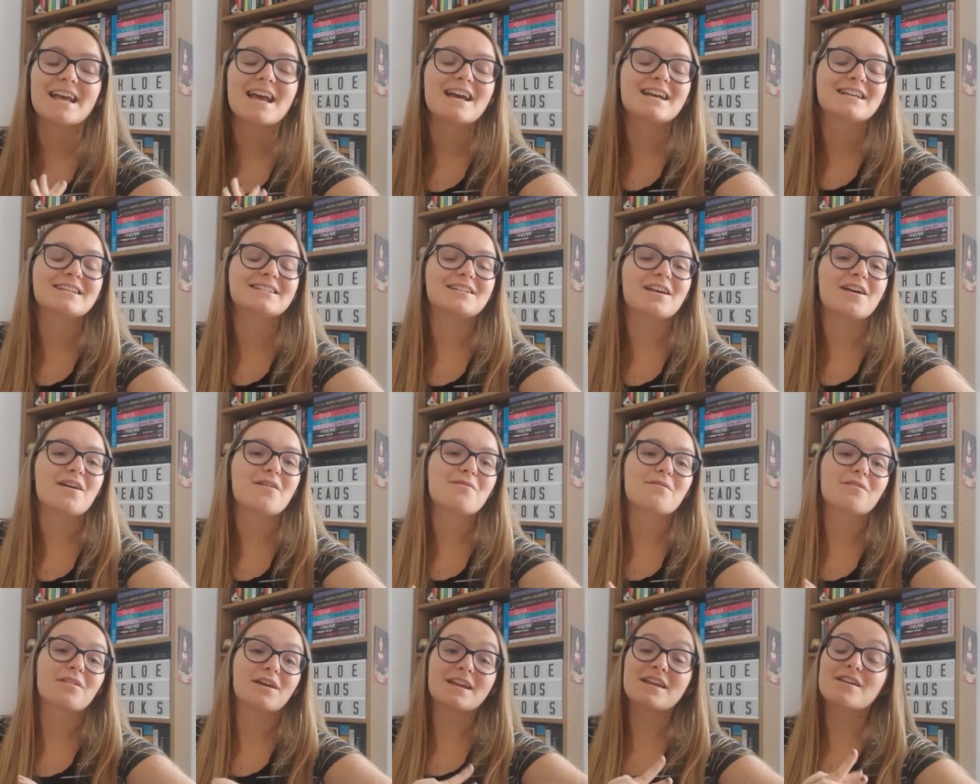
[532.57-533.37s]
So
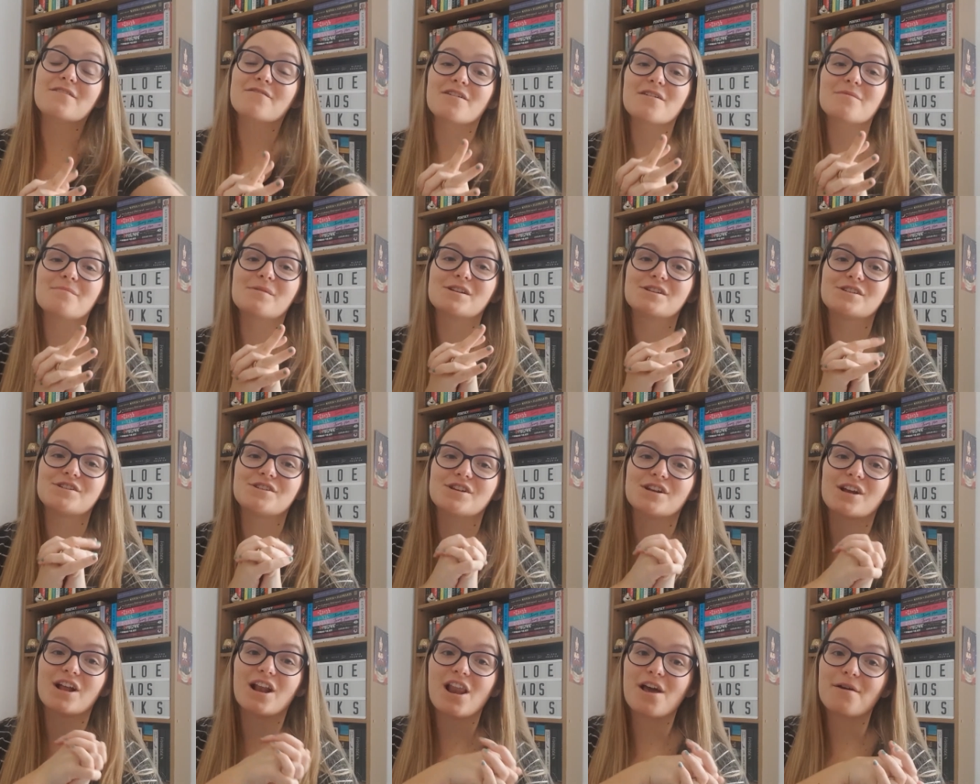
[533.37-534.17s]
thank you very
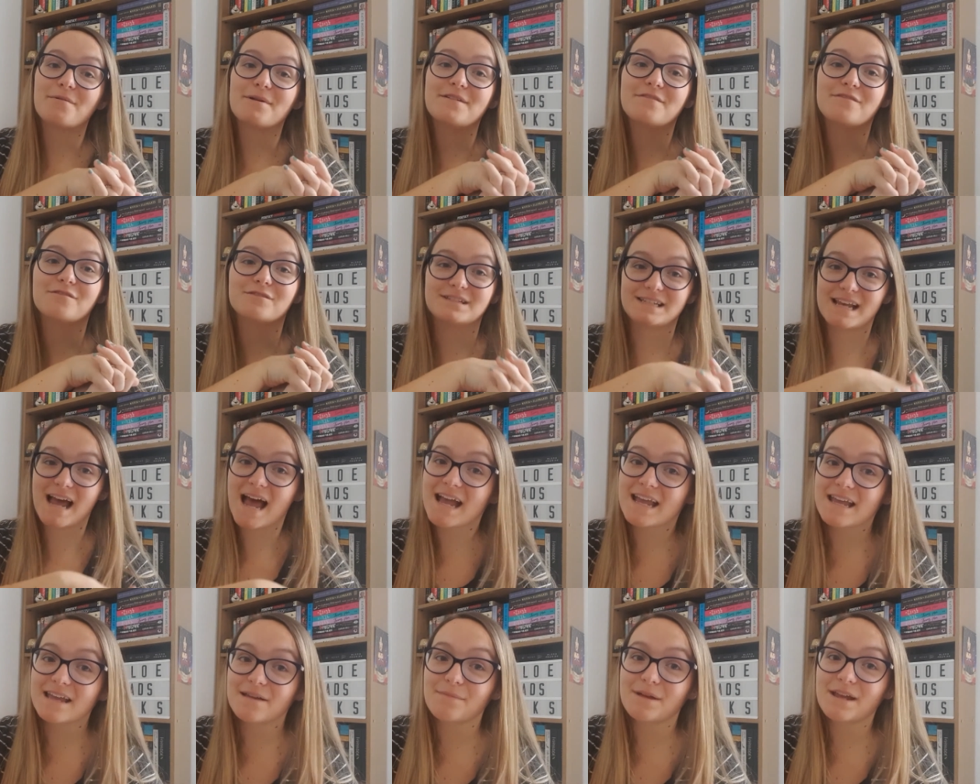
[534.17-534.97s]
much, Chloe, for
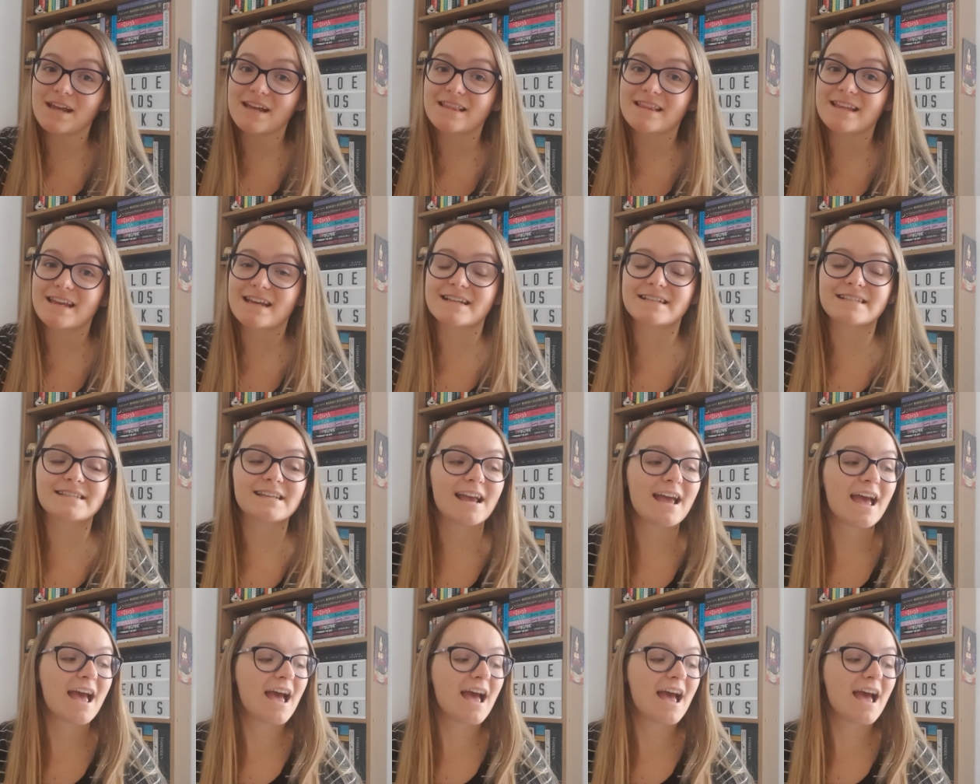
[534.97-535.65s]
tagging me in this.